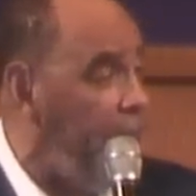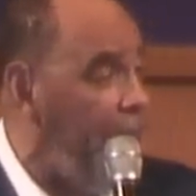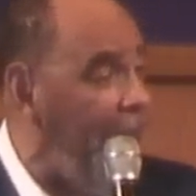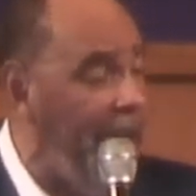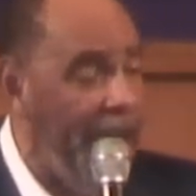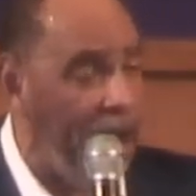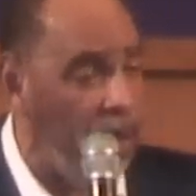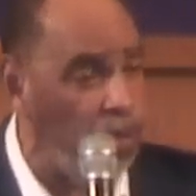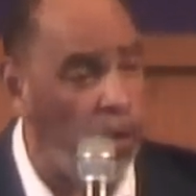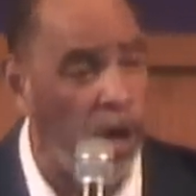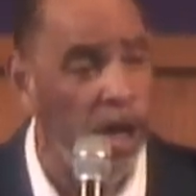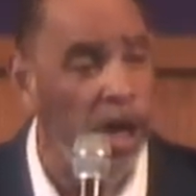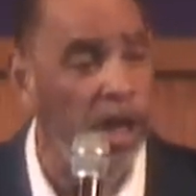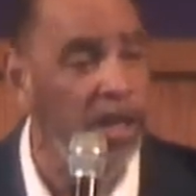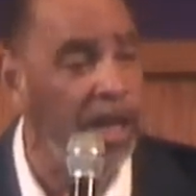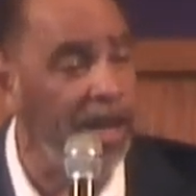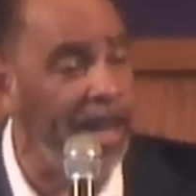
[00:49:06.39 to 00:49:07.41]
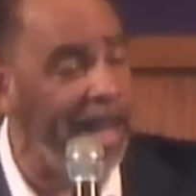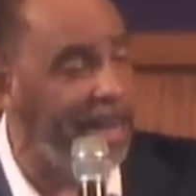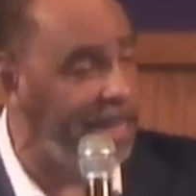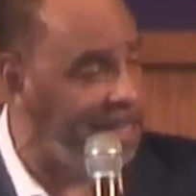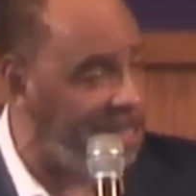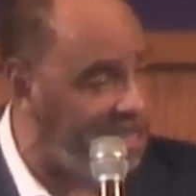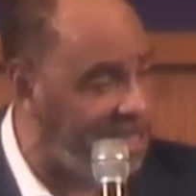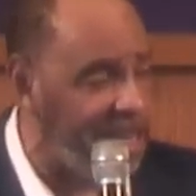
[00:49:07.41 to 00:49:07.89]
I had one other
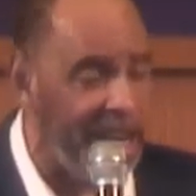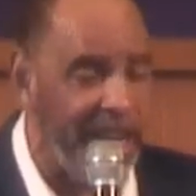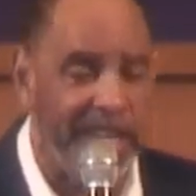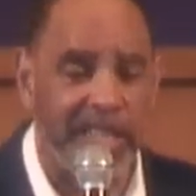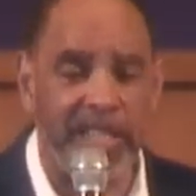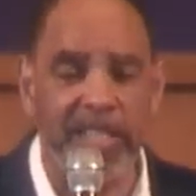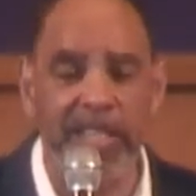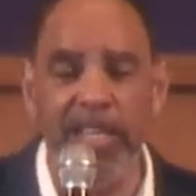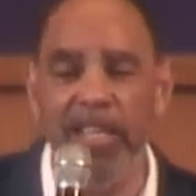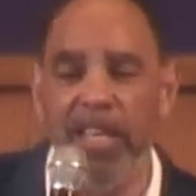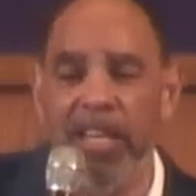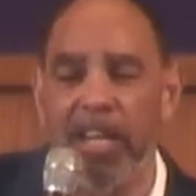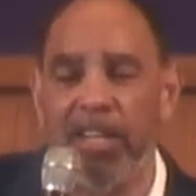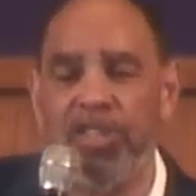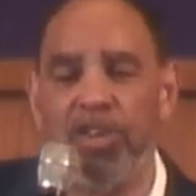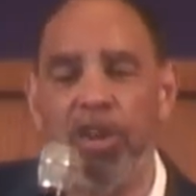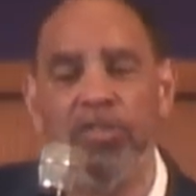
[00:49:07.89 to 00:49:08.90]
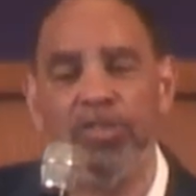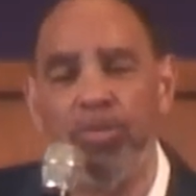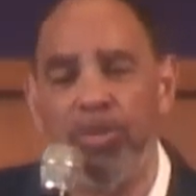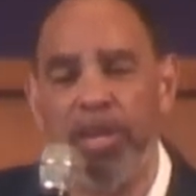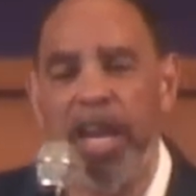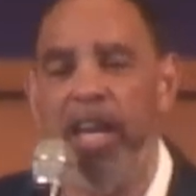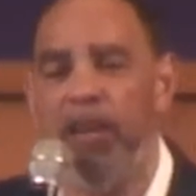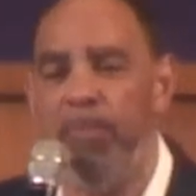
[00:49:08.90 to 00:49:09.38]
lady, a saint at senior in our church,
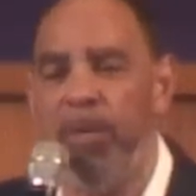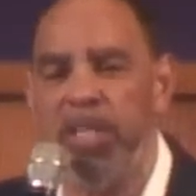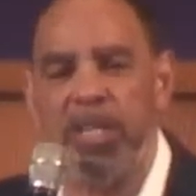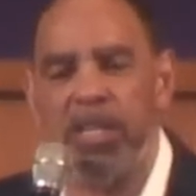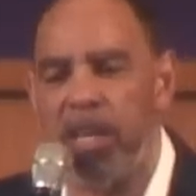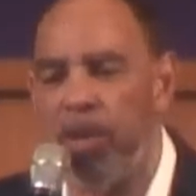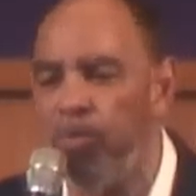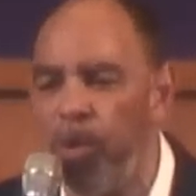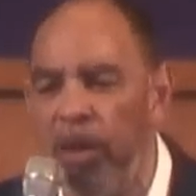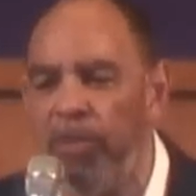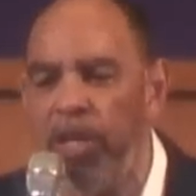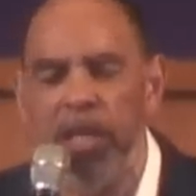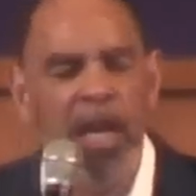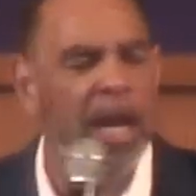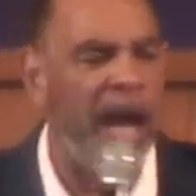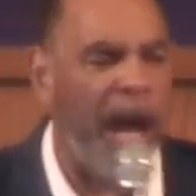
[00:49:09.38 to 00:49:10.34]
who came to me. She said, Reverend,